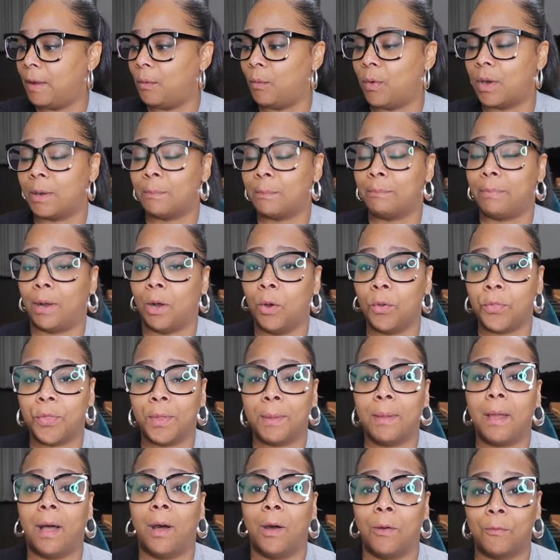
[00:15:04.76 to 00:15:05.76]
and we're
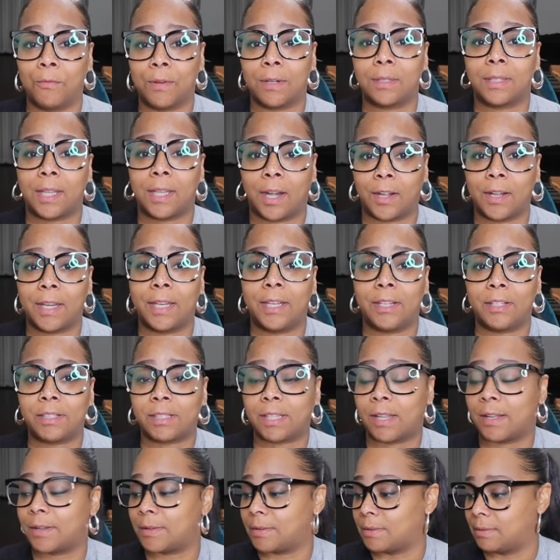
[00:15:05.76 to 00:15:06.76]
both over 30
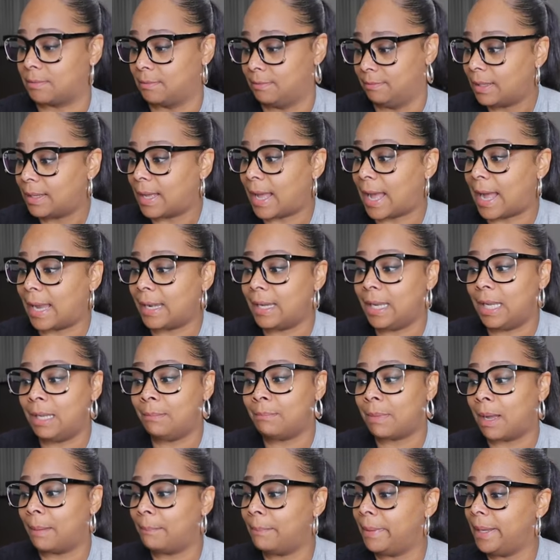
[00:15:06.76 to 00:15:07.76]
years old. I
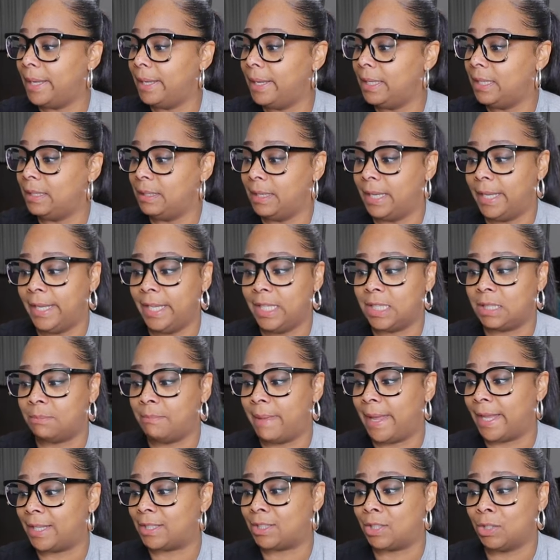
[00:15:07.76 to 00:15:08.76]
need my me needs
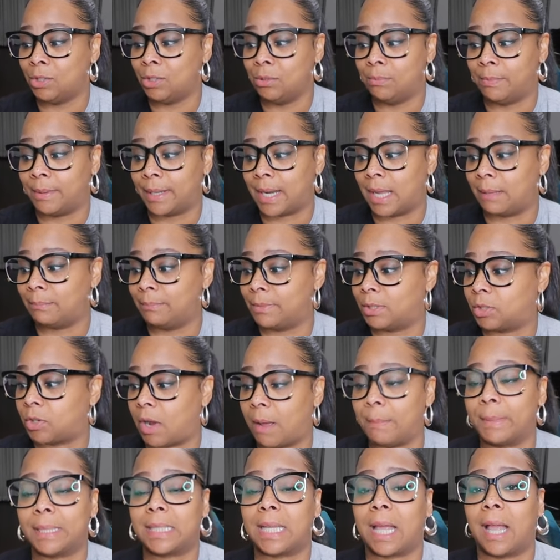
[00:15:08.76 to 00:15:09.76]
met too, but I'm
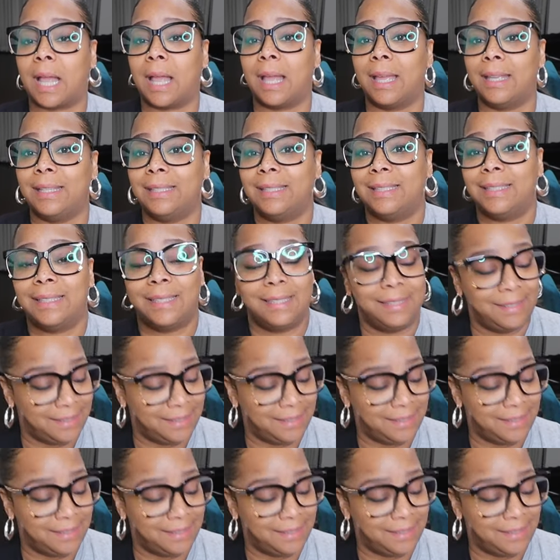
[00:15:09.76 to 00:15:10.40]
traumatized.